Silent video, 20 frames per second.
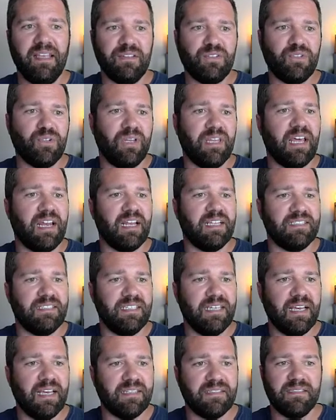answer to that is
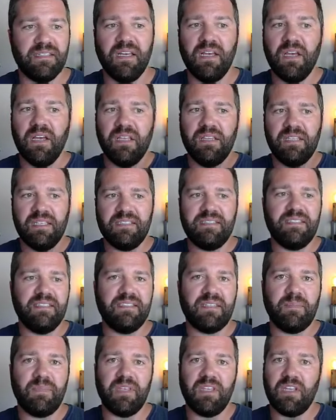yes. This is
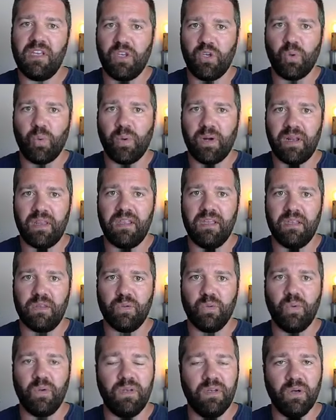something that you'll want to think
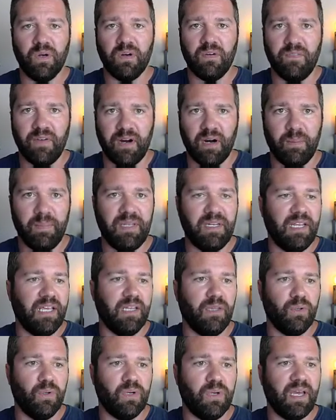through in your environment
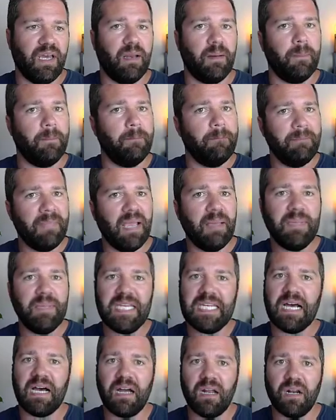and look at. Maybe
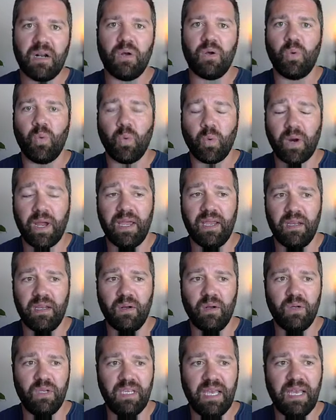not right
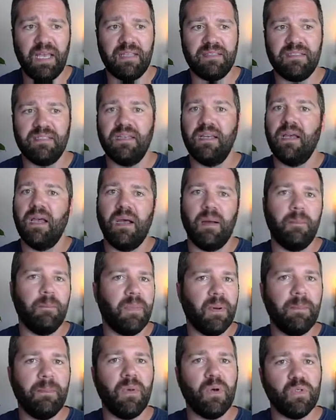yet,
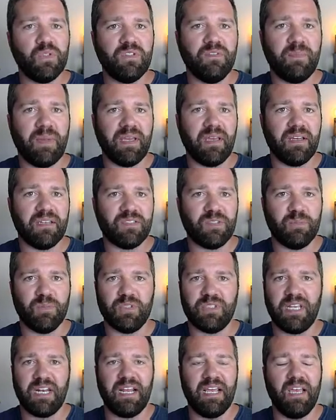but most of my customers
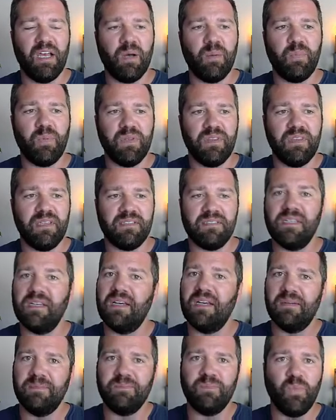that I help with this,
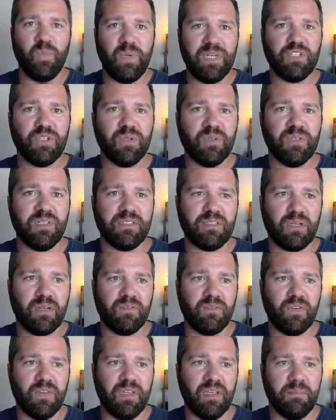we turn this on
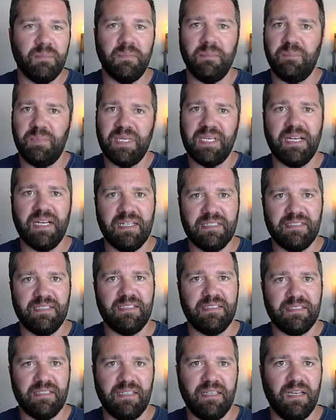for them because
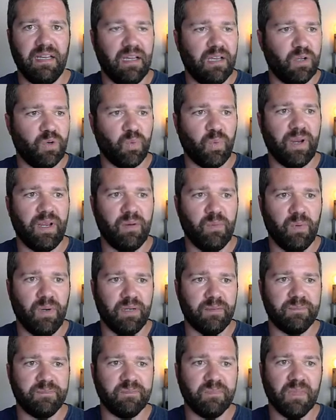it's a great
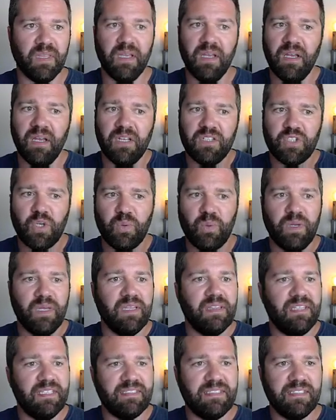one. So
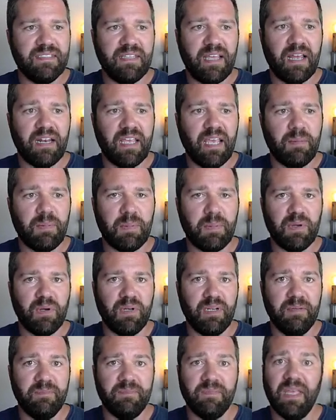this is that
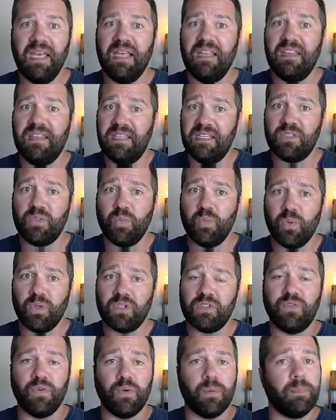capability. This
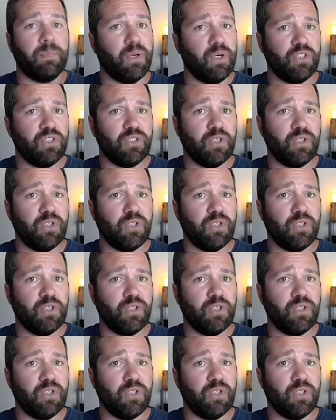works for push